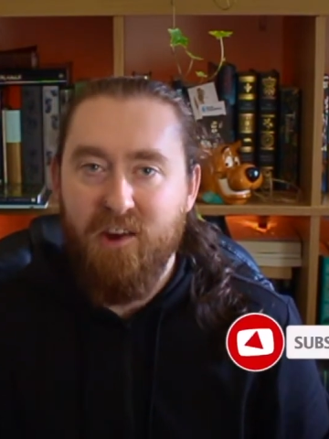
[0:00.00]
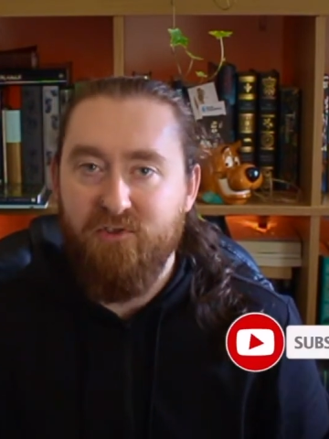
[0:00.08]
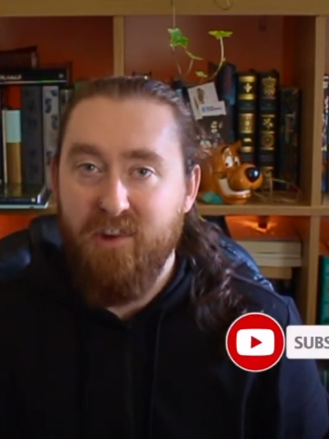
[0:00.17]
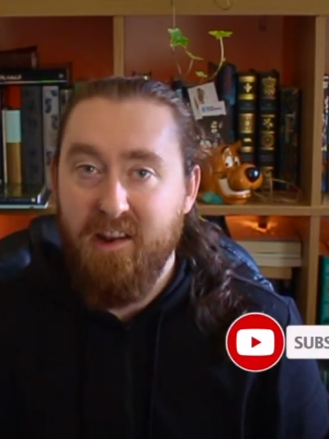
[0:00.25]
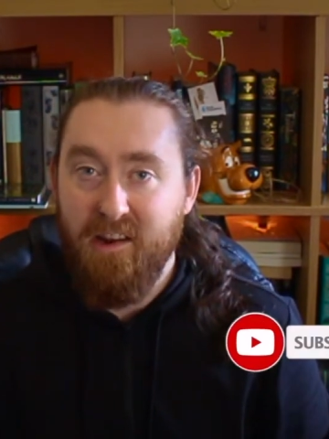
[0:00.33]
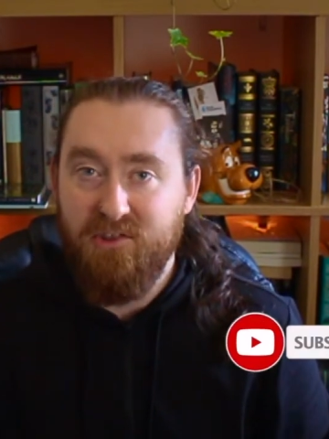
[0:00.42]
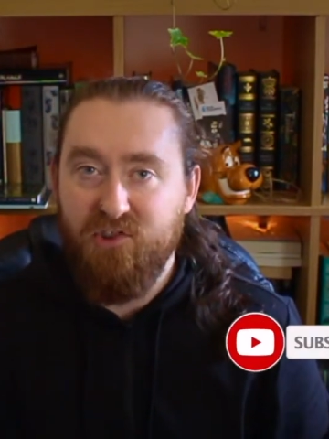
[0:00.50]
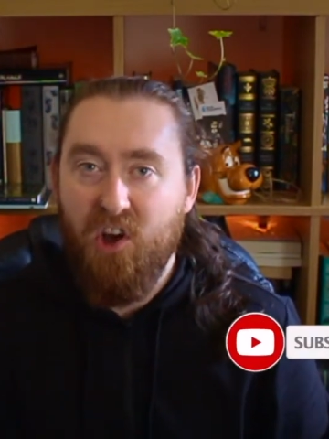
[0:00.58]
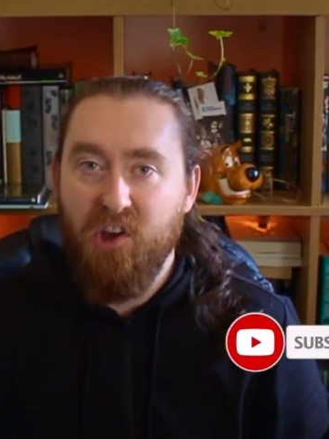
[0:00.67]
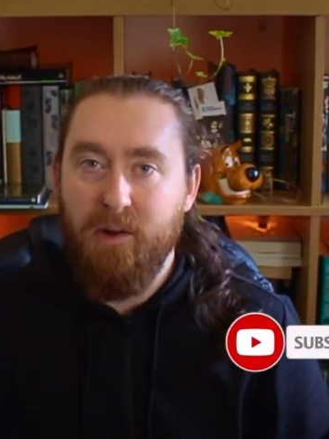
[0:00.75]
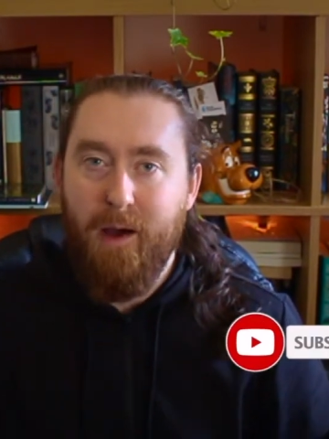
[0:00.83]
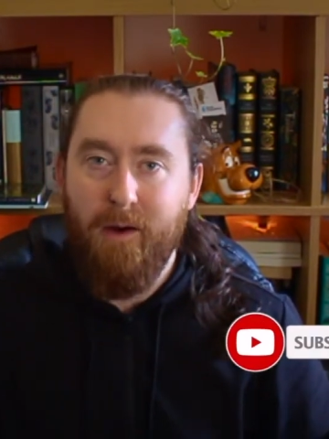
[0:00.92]
reading and
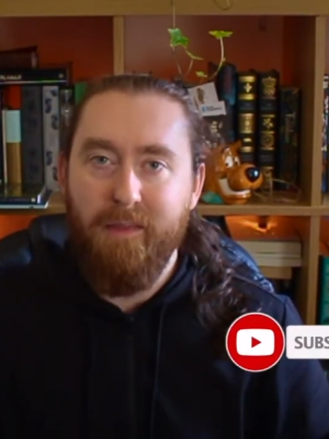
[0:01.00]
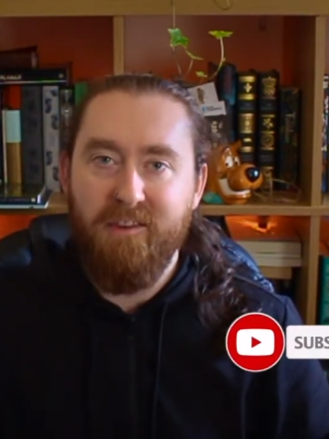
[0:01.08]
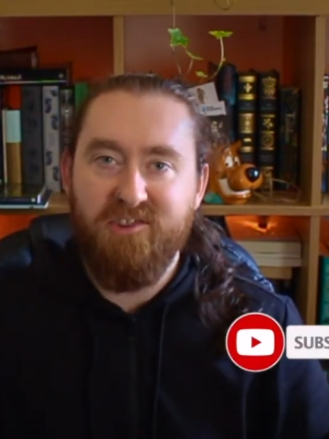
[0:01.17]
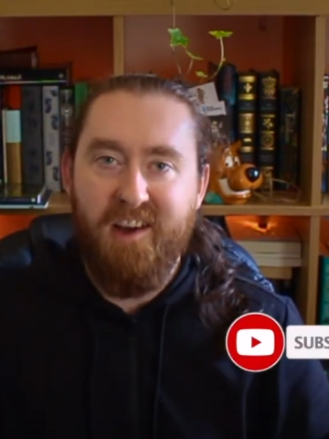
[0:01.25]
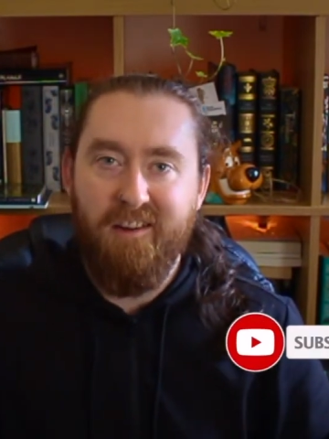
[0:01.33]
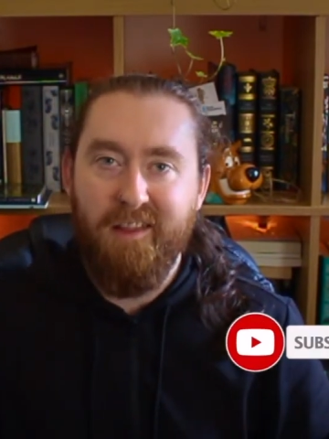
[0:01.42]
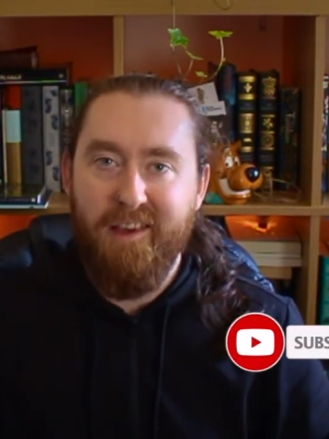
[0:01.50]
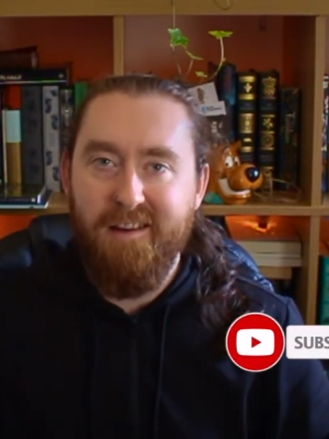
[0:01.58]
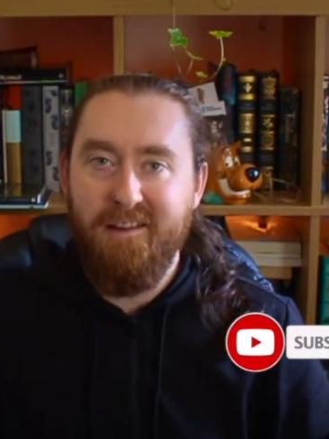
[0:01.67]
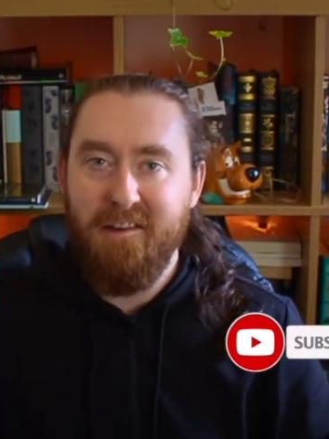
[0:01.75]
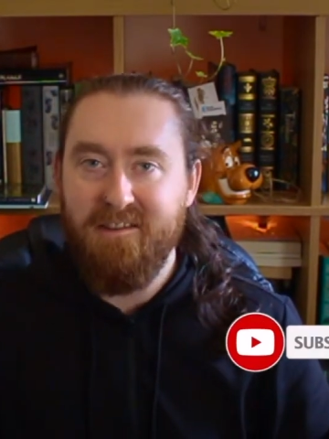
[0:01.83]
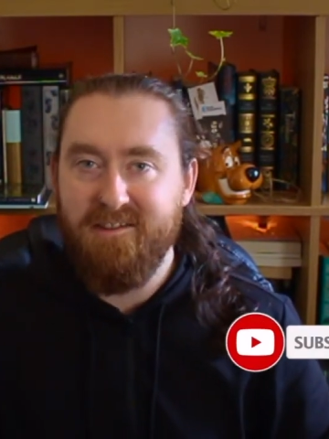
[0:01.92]
talking about on the channel,
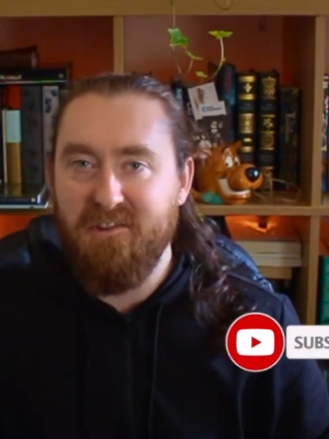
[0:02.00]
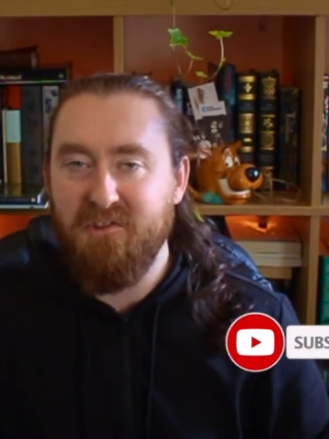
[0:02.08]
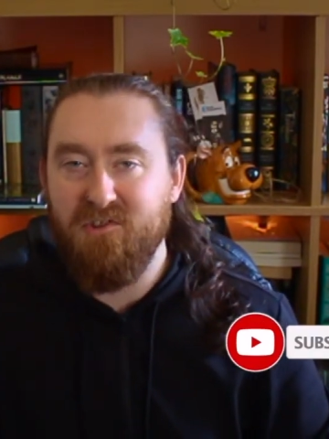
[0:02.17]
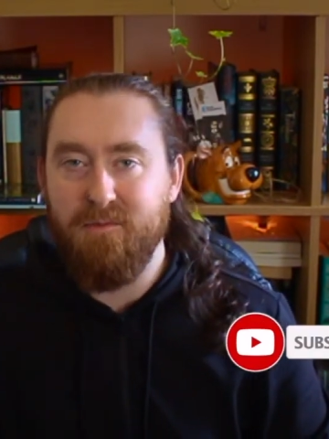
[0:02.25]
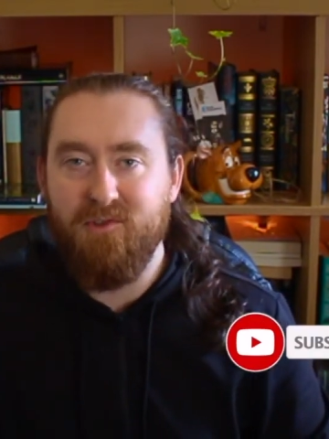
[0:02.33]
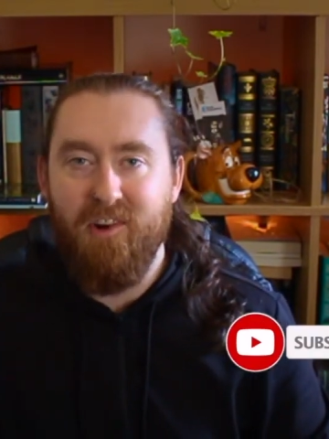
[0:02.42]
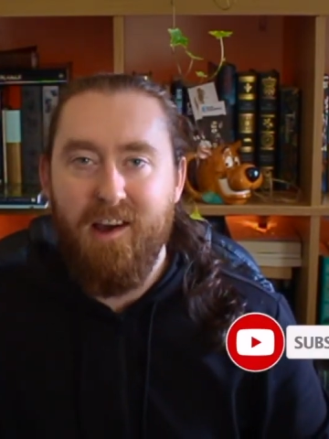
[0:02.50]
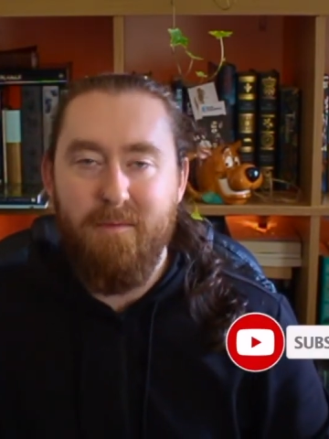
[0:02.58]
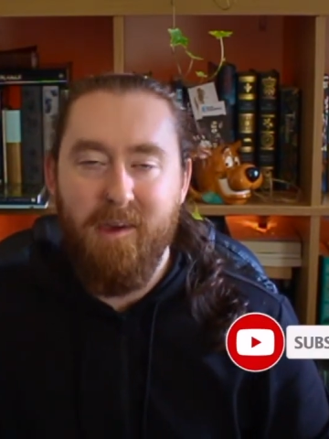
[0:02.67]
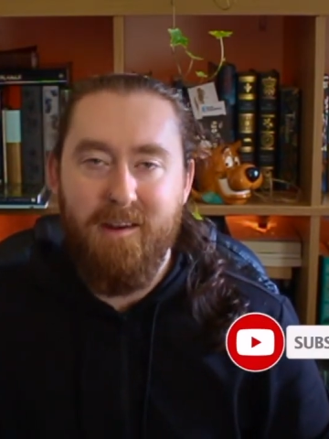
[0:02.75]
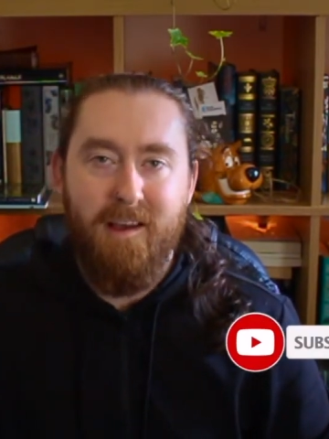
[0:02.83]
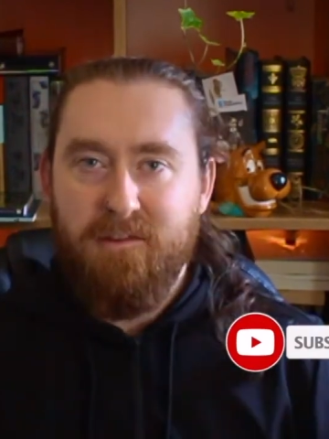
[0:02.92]
then consider subscribing.